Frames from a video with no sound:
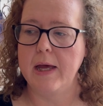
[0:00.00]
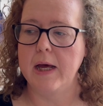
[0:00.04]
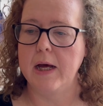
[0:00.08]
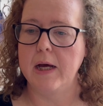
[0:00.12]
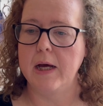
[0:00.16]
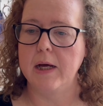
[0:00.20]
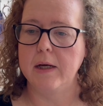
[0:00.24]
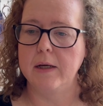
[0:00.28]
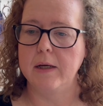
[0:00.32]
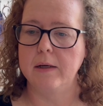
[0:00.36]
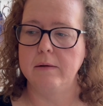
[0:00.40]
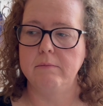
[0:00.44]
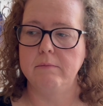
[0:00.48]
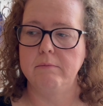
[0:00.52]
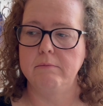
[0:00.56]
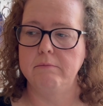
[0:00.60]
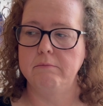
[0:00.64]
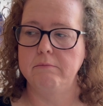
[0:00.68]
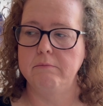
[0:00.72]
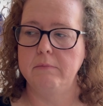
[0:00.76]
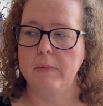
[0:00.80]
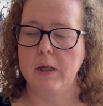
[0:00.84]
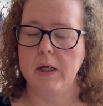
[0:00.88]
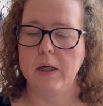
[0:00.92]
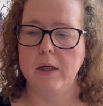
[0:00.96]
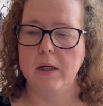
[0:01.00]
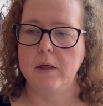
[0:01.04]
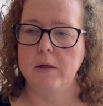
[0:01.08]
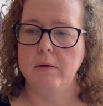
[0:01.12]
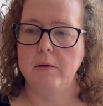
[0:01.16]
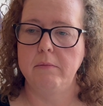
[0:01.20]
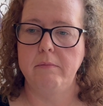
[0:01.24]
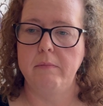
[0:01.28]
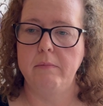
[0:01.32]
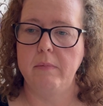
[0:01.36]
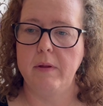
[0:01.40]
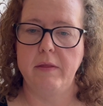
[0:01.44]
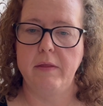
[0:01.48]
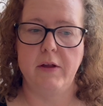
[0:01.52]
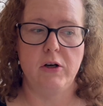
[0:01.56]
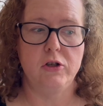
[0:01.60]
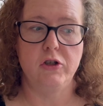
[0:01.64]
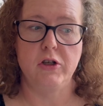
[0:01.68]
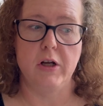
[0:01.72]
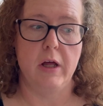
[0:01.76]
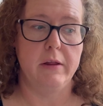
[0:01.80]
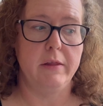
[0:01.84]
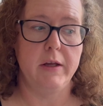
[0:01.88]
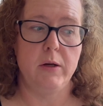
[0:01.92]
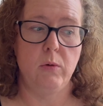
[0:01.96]
Um, there's
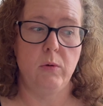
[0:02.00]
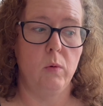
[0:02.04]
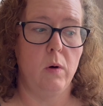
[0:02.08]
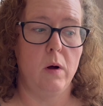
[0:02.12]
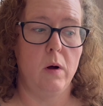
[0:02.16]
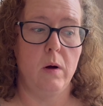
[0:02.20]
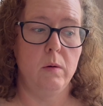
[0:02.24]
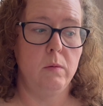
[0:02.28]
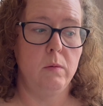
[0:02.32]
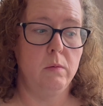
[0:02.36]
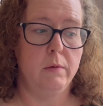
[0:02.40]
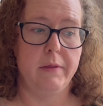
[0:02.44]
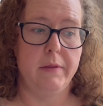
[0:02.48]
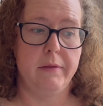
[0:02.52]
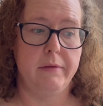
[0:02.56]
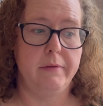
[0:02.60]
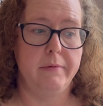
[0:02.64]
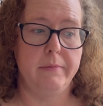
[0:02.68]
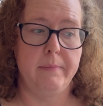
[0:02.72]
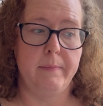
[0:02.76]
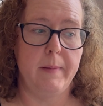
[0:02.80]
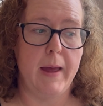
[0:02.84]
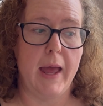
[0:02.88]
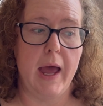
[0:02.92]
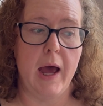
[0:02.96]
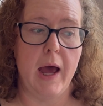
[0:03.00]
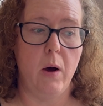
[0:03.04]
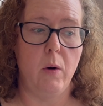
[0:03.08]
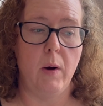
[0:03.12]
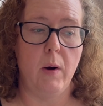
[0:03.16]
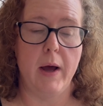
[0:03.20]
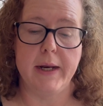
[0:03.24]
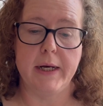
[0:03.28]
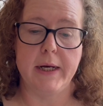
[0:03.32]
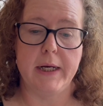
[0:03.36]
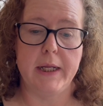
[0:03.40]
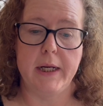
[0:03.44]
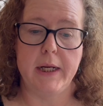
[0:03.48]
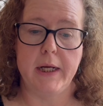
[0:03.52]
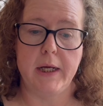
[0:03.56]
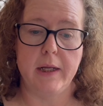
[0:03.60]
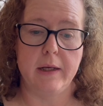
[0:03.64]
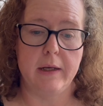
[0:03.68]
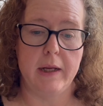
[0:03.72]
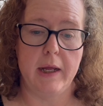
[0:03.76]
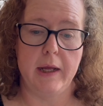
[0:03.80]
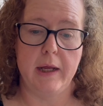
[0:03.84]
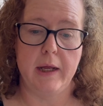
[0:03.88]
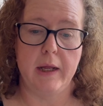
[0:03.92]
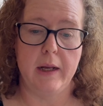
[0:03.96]
nothing wrong with how I knit it,
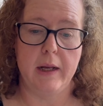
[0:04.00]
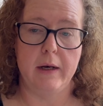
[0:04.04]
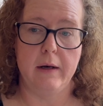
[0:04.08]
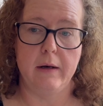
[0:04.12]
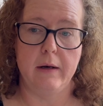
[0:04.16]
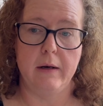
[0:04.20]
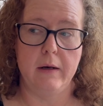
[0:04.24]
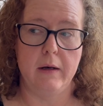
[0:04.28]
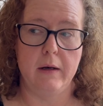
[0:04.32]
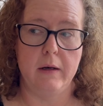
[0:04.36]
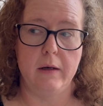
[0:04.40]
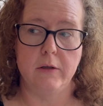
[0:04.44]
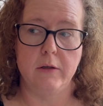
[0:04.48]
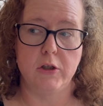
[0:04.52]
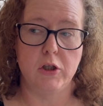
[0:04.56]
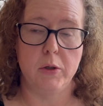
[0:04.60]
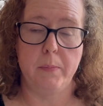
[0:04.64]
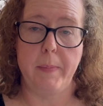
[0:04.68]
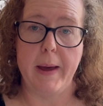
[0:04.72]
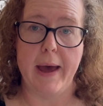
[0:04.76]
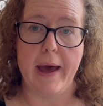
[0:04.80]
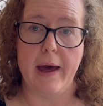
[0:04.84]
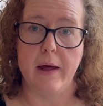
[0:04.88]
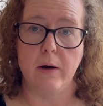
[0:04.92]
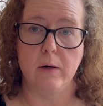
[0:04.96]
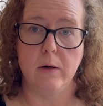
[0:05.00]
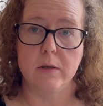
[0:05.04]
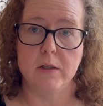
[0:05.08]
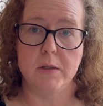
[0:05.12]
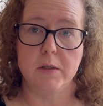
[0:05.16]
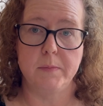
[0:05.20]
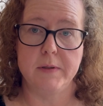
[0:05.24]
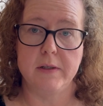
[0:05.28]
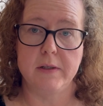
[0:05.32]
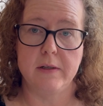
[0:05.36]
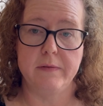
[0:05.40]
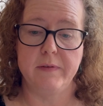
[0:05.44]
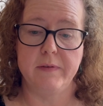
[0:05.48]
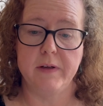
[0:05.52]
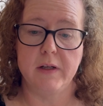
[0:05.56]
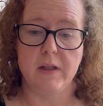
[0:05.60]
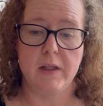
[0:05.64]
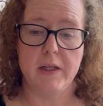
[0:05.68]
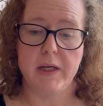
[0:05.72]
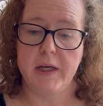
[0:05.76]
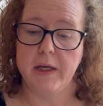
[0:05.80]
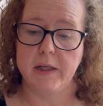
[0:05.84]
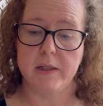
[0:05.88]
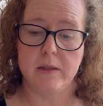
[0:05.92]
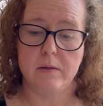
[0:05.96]
and to pattern
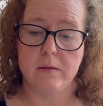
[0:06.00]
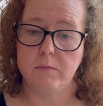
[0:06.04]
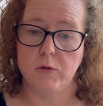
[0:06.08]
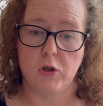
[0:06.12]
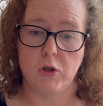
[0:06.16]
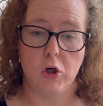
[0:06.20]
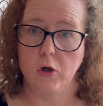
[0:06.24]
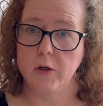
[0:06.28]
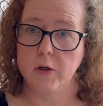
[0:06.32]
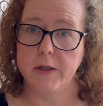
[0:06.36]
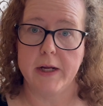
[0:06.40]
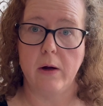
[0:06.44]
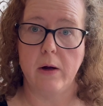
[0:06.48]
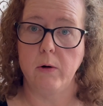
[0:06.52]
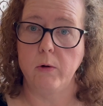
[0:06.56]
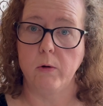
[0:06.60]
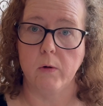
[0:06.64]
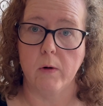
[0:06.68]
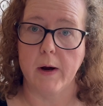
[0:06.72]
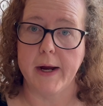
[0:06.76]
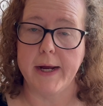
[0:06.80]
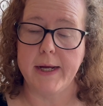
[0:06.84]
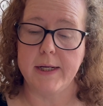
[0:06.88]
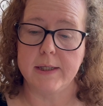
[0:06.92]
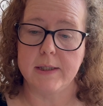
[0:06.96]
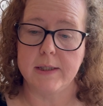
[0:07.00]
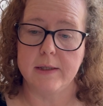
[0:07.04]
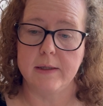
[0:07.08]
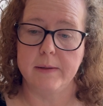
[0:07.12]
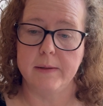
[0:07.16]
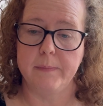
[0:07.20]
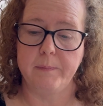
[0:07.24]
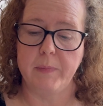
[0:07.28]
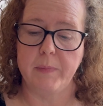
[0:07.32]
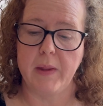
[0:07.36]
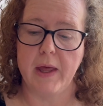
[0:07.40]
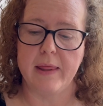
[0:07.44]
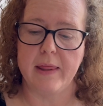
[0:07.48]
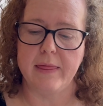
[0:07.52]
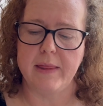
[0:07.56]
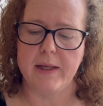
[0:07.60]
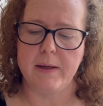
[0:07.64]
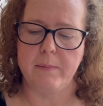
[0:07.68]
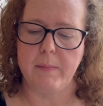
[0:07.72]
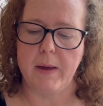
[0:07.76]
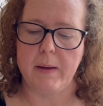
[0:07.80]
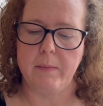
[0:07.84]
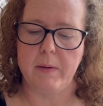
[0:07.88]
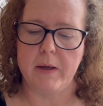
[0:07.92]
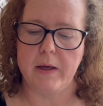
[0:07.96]
specifically, it turned out great. I think
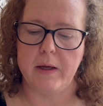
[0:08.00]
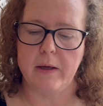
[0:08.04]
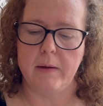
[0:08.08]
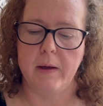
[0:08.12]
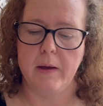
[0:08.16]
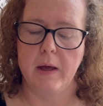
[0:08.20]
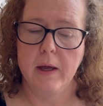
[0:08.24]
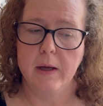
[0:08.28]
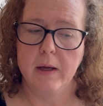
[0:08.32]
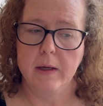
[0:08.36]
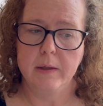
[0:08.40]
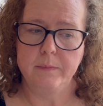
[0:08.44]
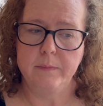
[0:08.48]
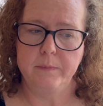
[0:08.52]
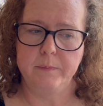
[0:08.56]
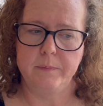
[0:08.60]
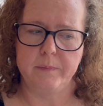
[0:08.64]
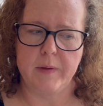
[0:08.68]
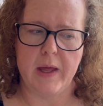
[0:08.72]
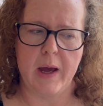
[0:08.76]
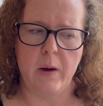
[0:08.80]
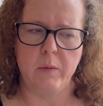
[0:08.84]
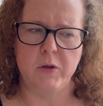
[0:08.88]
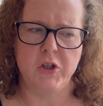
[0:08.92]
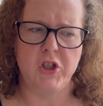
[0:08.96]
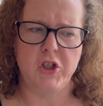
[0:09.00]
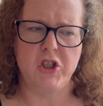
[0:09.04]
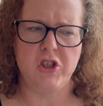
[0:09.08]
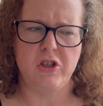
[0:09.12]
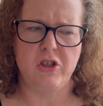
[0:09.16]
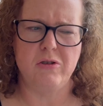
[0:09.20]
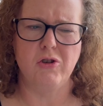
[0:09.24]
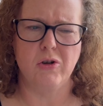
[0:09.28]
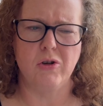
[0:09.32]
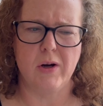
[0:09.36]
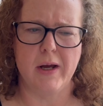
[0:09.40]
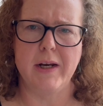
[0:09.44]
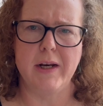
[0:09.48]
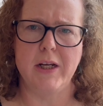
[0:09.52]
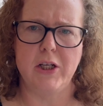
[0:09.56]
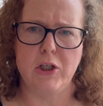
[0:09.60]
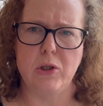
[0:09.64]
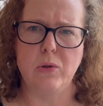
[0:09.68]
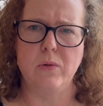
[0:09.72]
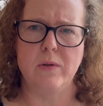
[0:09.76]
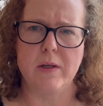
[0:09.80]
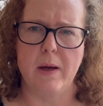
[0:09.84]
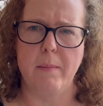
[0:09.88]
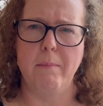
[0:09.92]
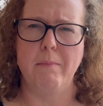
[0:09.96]
maybe I would just try to
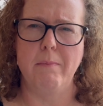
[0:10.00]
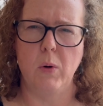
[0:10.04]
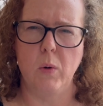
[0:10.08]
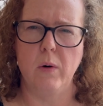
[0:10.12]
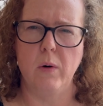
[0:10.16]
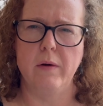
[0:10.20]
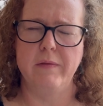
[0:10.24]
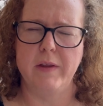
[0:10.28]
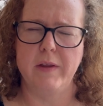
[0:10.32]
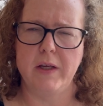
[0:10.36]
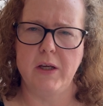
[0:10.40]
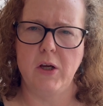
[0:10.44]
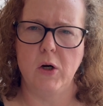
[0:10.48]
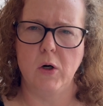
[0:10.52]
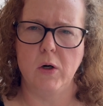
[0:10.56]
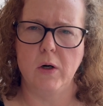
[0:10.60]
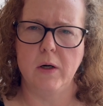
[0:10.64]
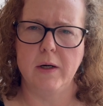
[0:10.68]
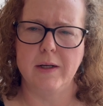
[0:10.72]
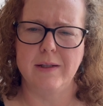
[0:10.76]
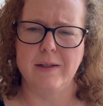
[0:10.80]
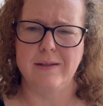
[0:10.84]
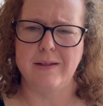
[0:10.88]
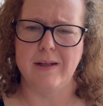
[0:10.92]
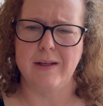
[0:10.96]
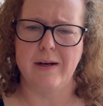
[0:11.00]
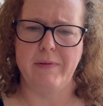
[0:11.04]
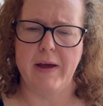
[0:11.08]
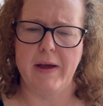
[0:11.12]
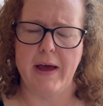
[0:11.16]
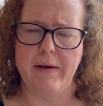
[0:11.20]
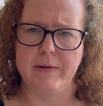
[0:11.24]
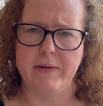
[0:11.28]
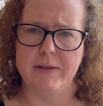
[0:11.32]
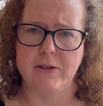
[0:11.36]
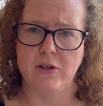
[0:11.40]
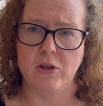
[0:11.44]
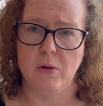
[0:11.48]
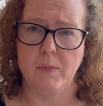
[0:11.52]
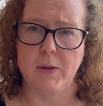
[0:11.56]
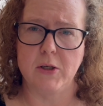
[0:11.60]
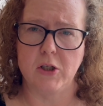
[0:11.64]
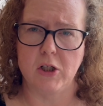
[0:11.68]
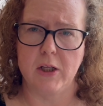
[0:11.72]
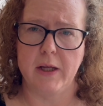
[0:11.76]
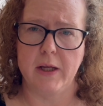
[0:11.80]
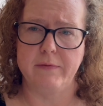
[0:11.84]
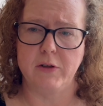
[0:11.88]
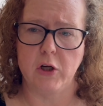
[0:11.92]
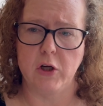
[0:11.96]
use up more of the yarn instead of having so much
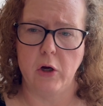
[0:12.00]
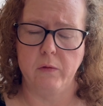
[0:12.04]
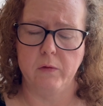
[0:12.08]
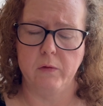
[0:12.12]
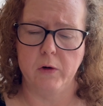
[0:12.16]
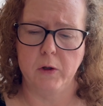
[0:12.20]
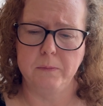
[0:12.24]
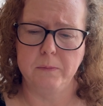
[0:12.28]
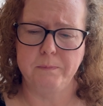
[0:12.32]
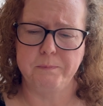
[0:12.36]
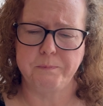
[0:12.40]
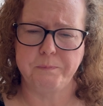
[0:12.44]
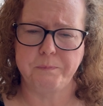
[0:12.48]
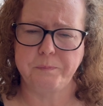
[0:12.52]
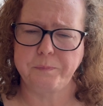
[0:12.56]
left over.